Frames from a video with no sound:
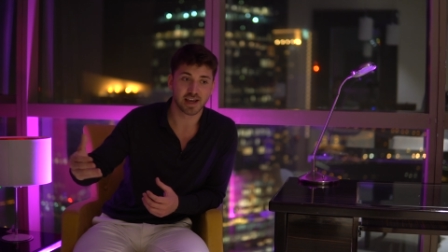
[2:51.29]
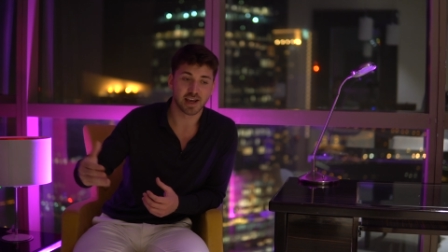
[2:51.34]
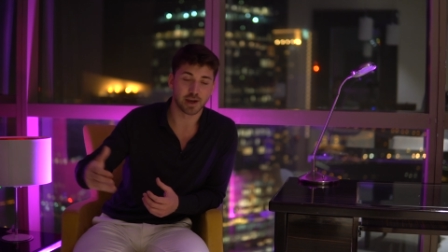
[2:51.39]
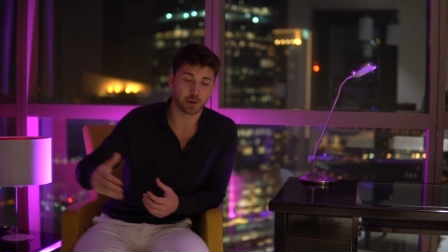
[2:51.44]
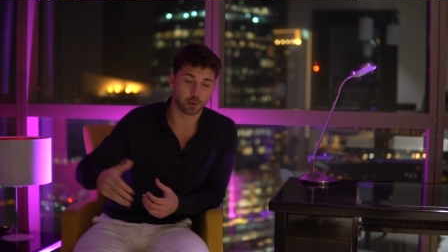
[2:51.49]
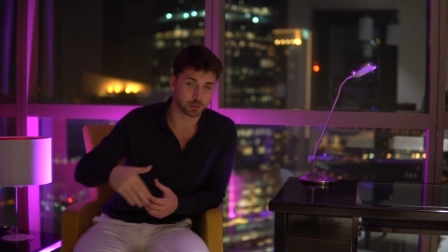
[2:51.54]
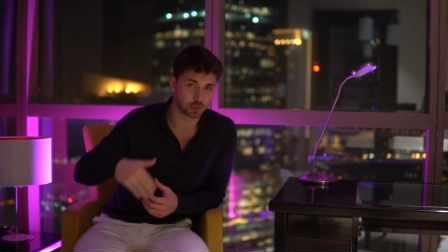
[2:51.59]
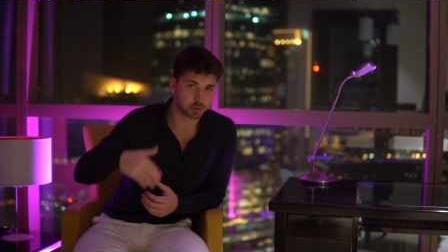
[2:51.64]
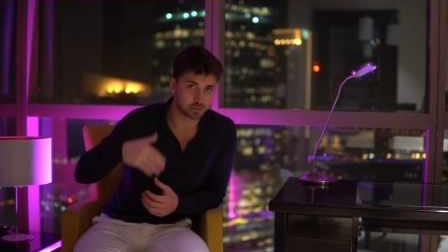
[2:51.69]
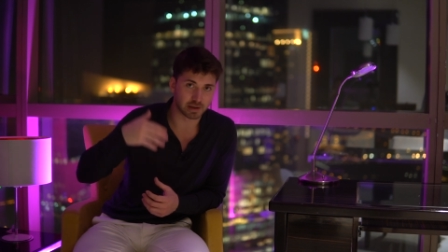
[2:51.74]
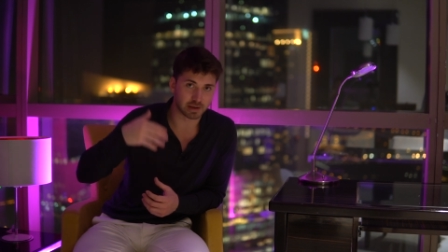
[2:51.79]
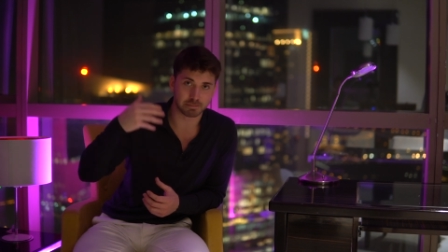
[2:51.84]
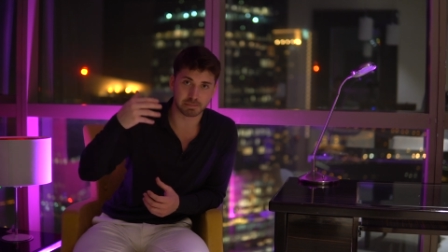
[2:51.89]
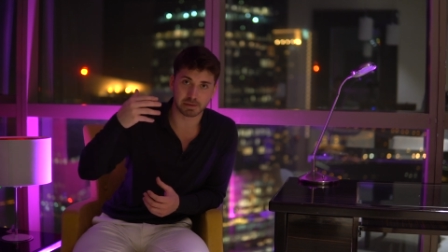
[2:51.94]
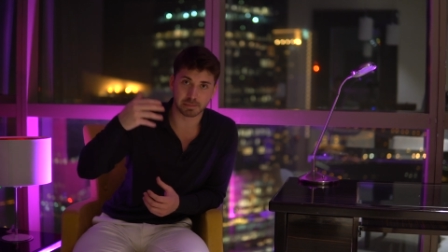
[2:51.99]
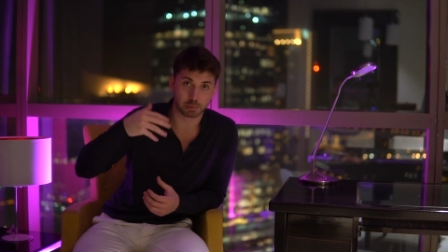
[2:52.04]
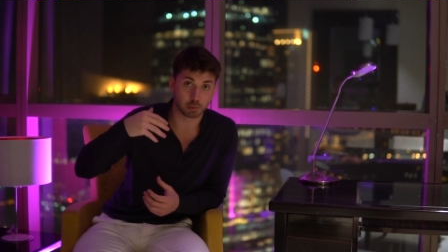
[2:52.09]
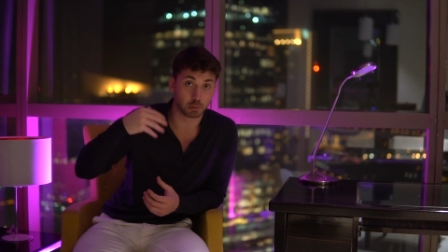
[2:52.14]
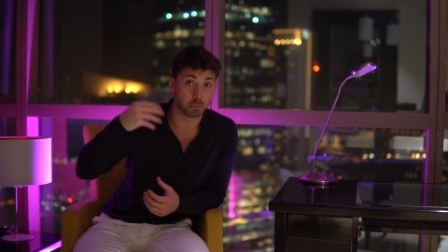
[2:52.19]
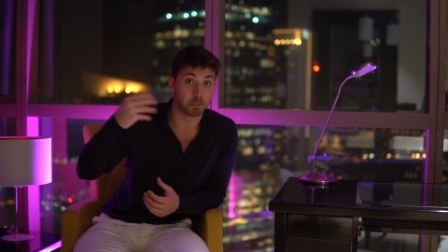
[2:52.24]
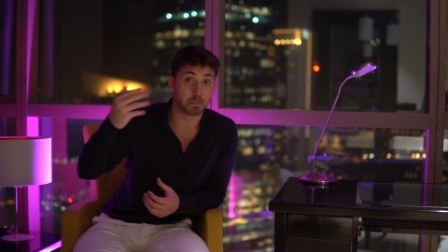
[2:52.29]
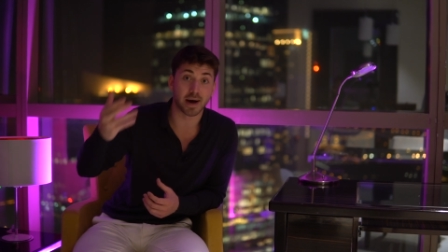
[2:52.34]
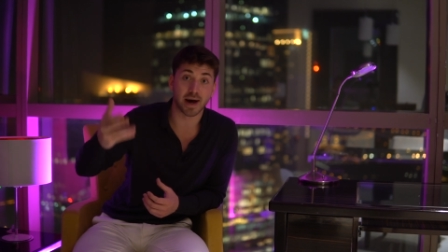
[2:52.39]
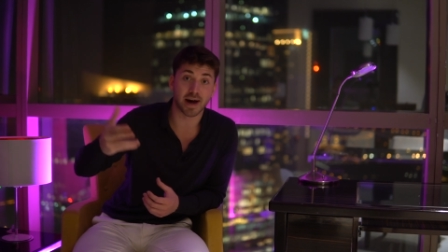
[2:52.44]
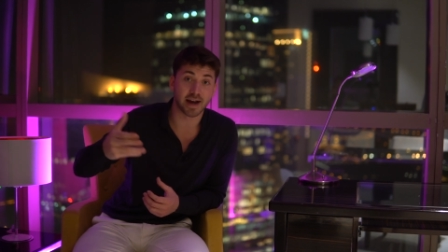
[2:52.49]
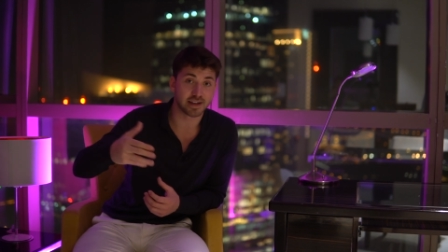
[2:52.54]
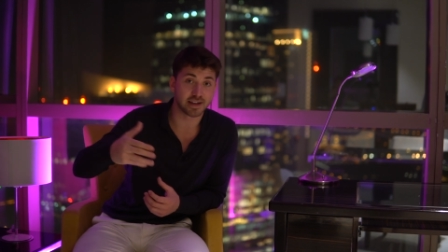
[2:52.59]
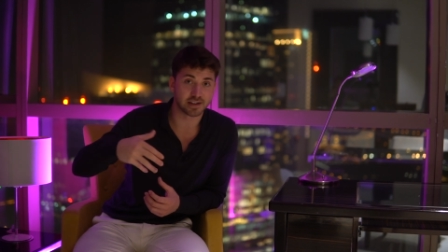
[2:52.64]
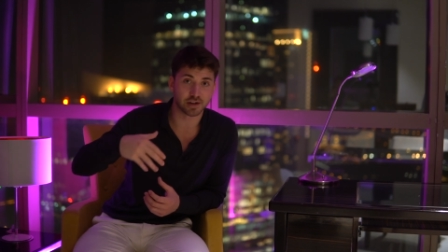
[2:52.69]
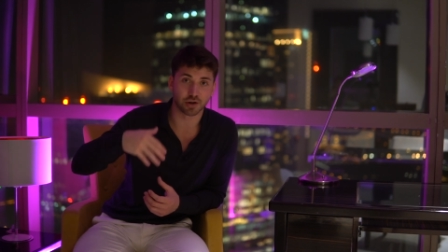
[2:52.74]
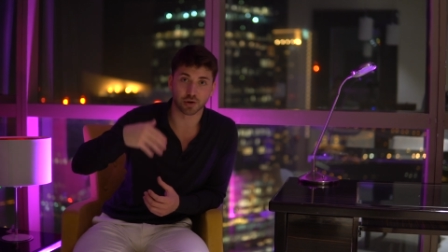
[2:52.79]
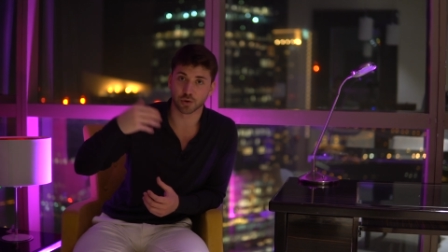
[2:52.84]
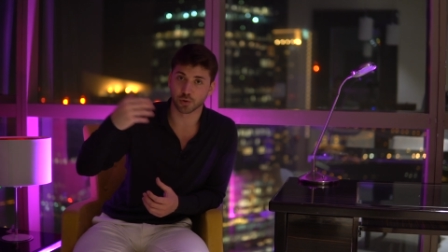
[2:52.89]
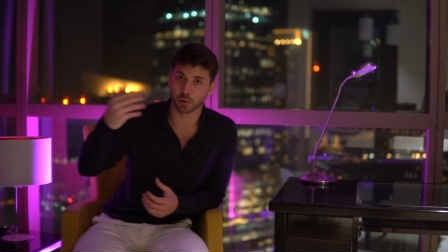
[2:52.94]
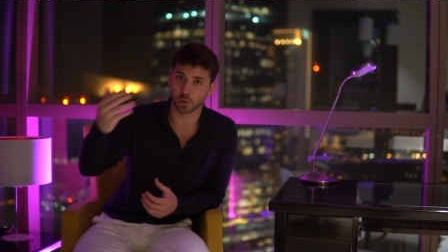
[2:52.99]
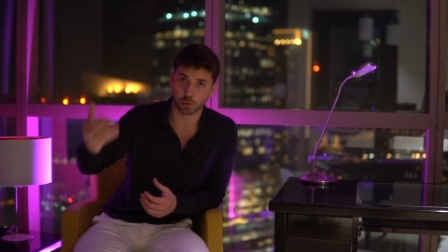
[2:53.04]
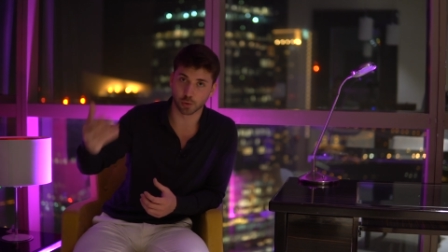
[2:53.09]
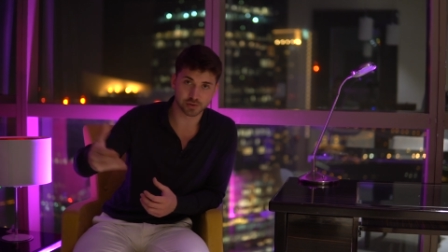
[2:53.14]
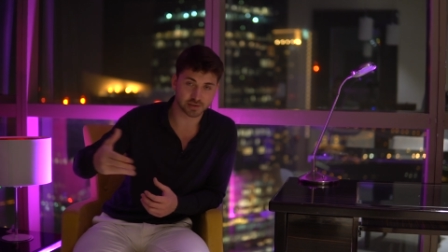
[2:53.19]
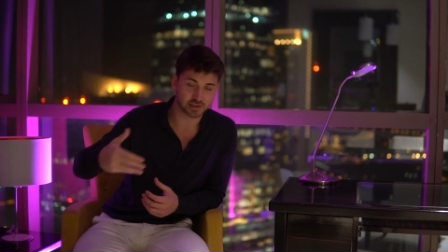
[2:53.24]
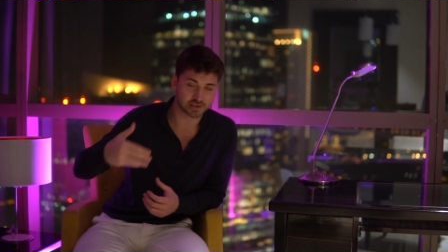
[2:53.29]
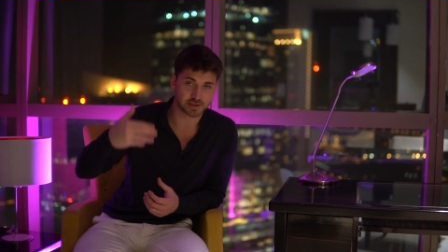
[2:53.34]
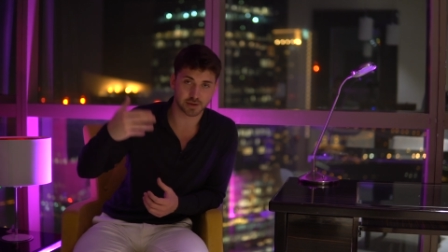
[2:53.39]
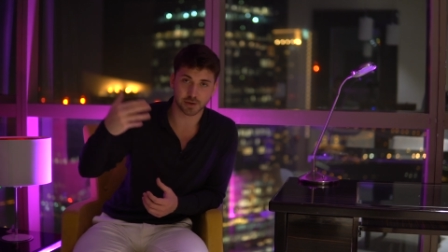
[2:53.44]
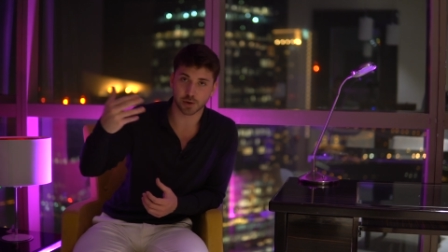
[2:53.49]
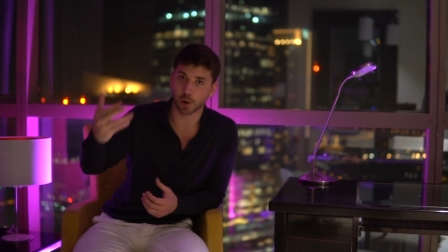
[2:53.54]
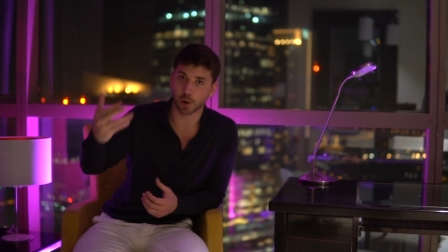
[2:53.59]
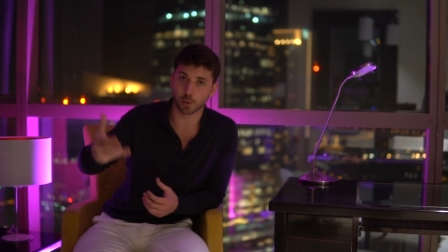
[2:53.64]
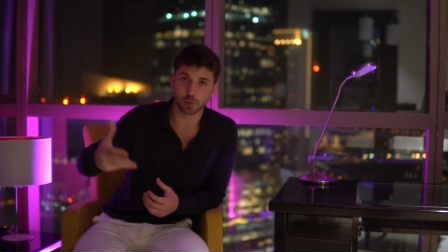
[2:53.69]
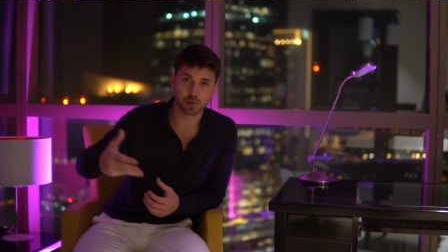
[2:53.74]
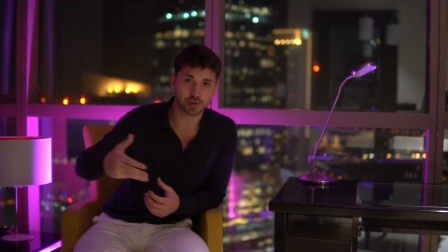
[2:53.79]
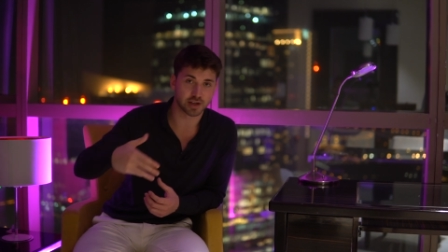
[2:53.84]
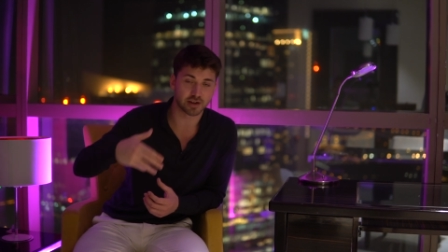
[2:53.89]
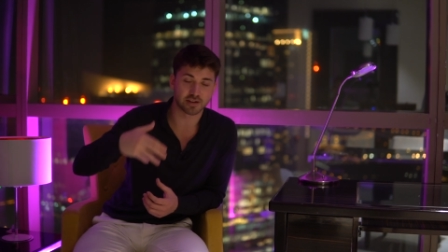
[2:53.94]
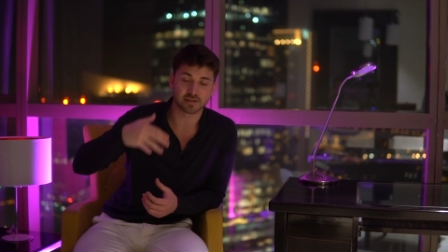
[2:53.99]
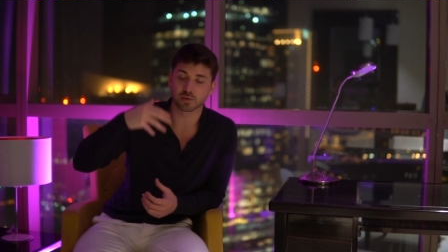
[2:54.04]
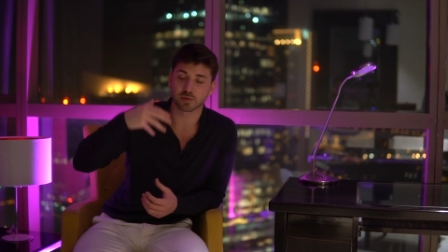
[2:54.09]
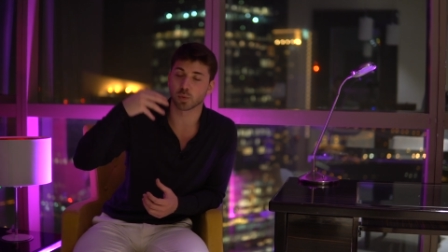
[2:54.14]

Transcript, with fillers: you know, to make people buy their courses, their coachings,